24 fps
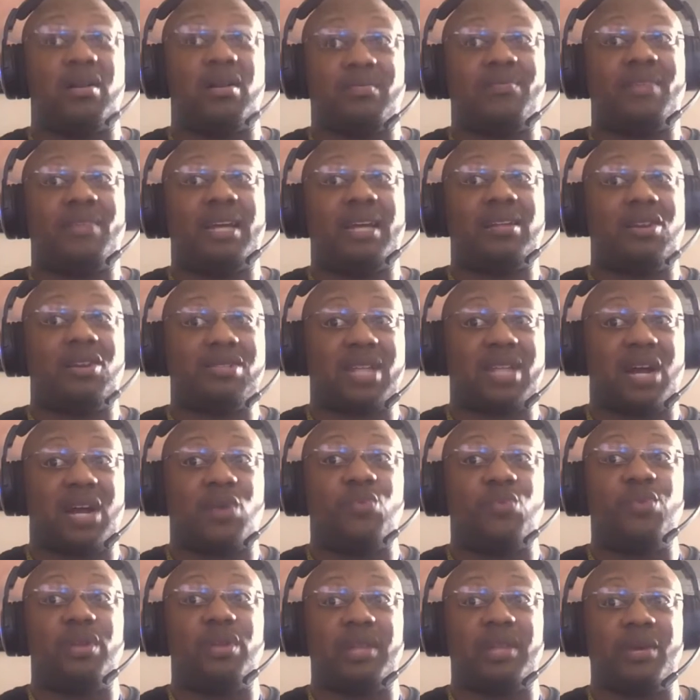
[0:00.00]
They closed it
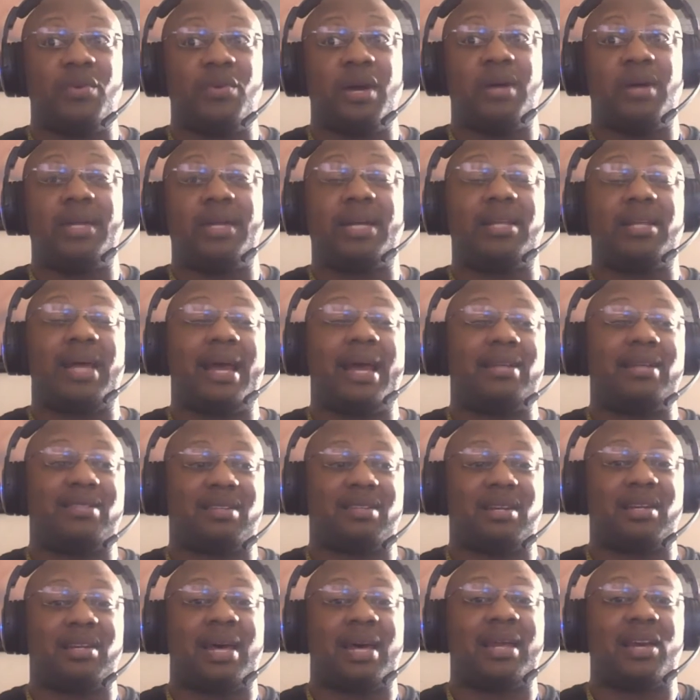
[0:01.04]
out really well. They
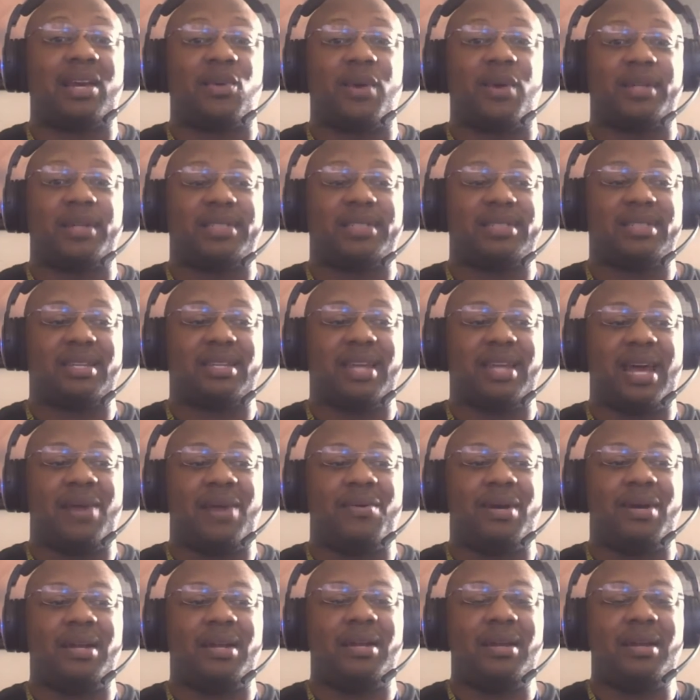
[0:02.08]
answered a lot of questions in that
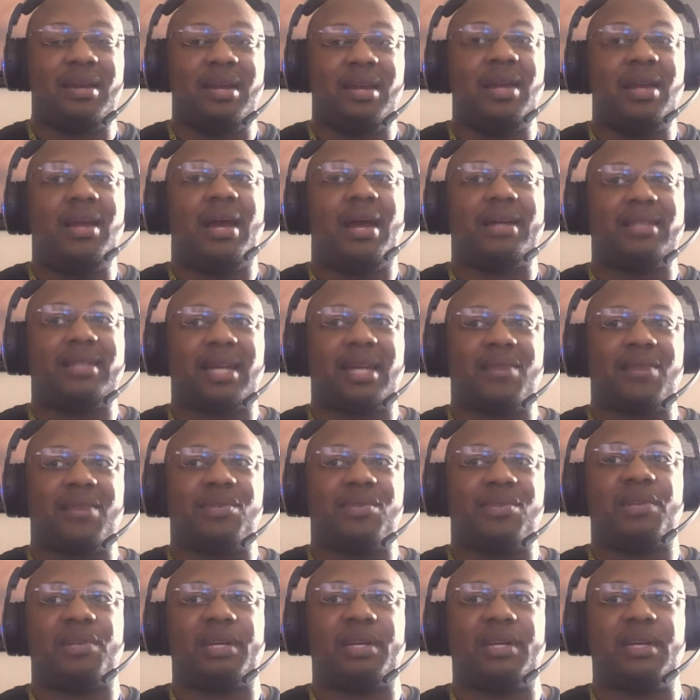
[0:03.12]
one. I thought it was
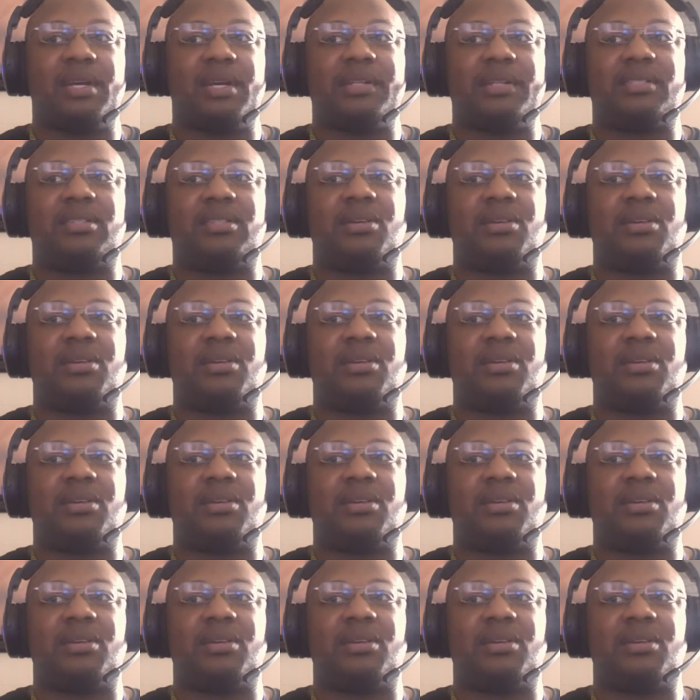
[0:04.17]
really good.